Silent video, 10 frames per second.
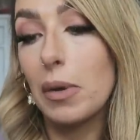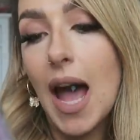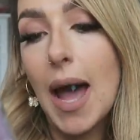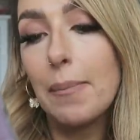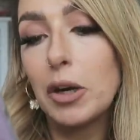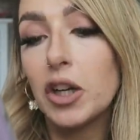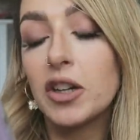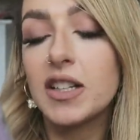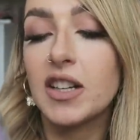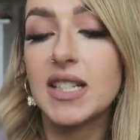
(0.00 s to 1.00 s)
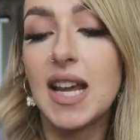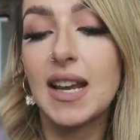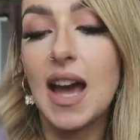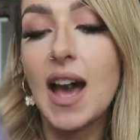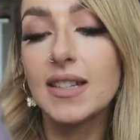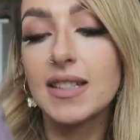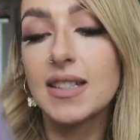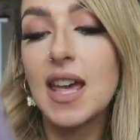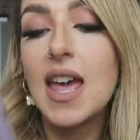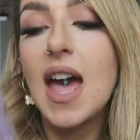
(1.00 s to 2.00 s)
Haberg 98
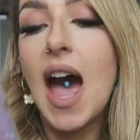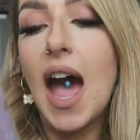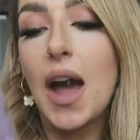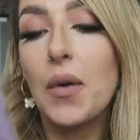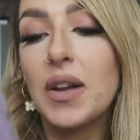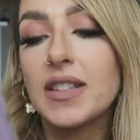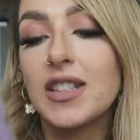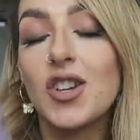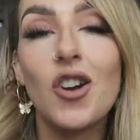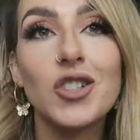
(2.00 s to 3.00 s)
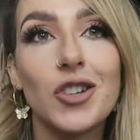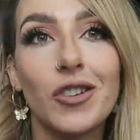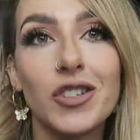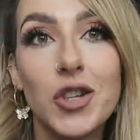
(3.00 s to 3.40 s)
asks how is the dog doing?